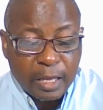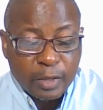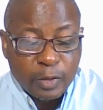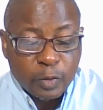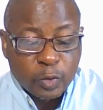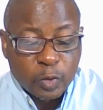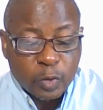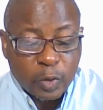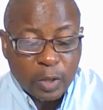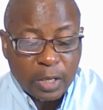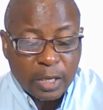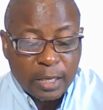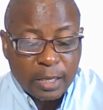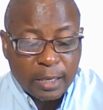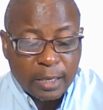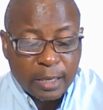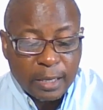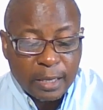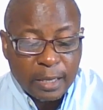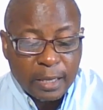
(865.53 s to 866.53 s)

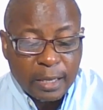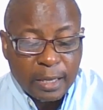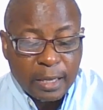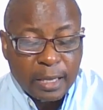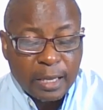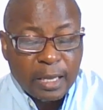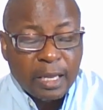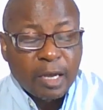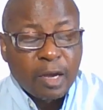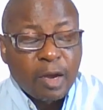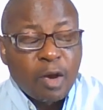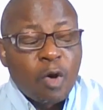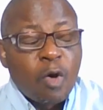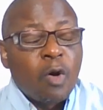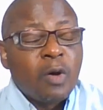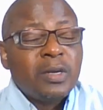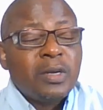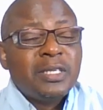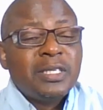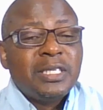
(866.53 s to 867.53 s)
Usually,
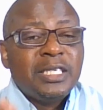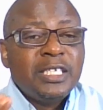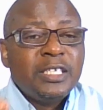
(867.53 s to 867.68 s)
God